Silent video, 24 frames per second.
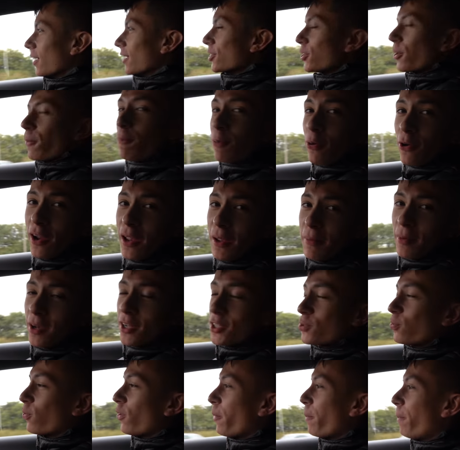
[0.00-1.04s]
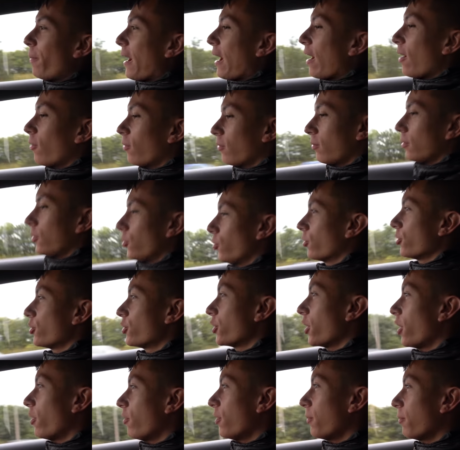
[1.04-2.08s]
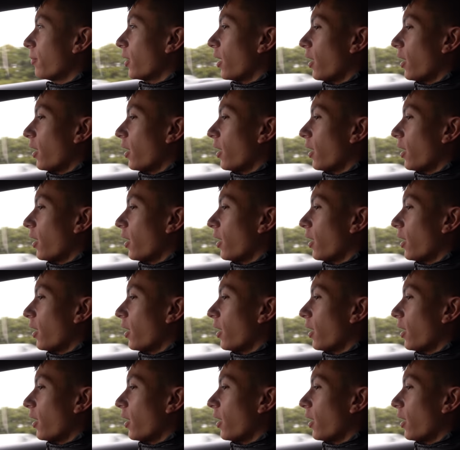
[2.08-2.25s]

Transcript: So pretty much we're about, do you want to show them,